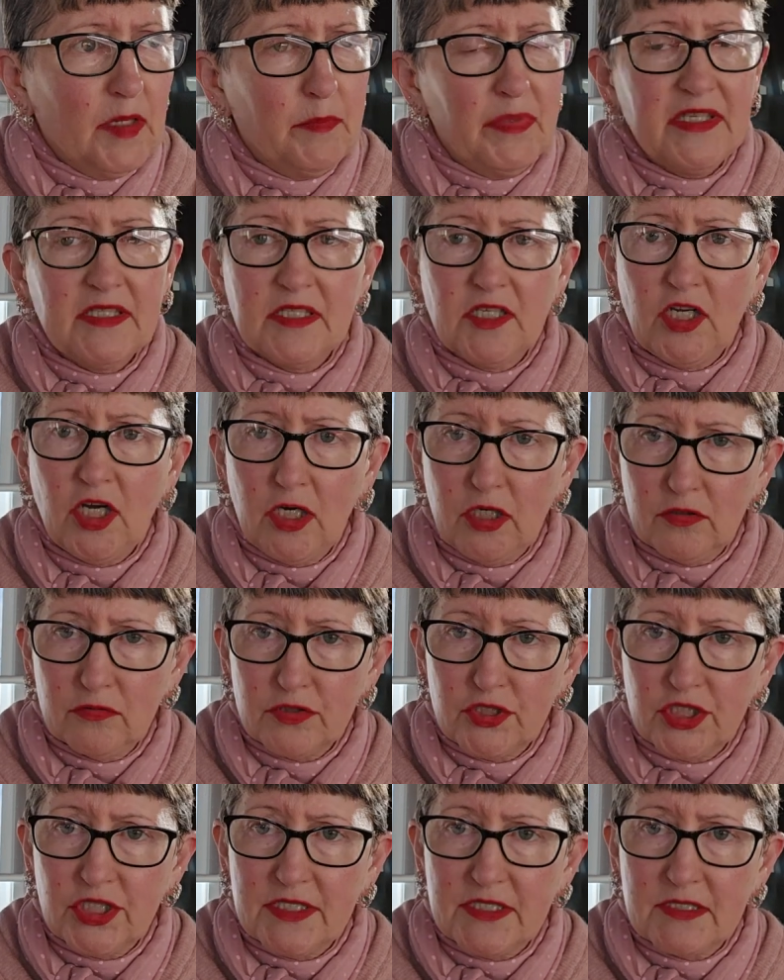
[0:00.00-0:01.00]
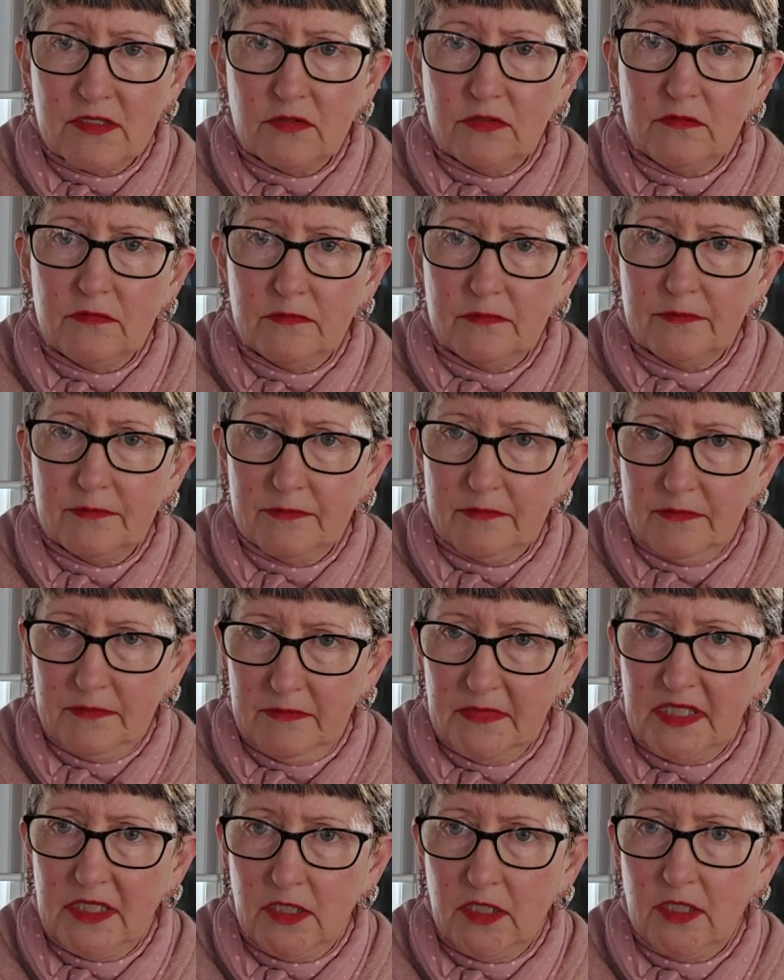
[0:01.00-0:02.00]
but Cold Chisel
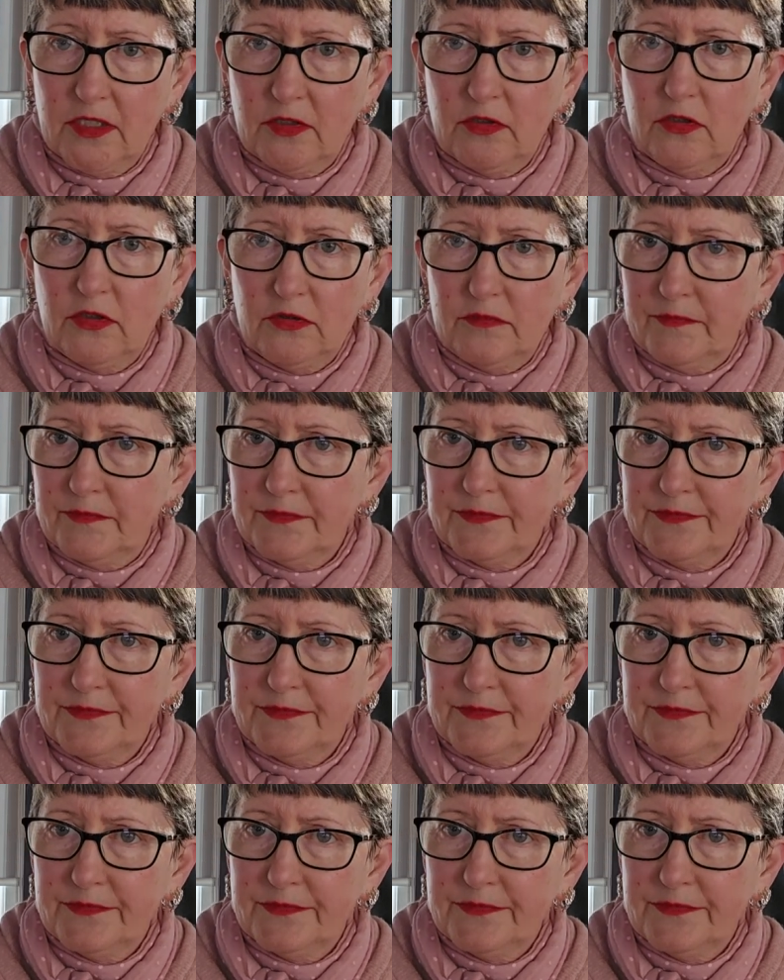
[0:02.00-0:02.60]
Midnight Oil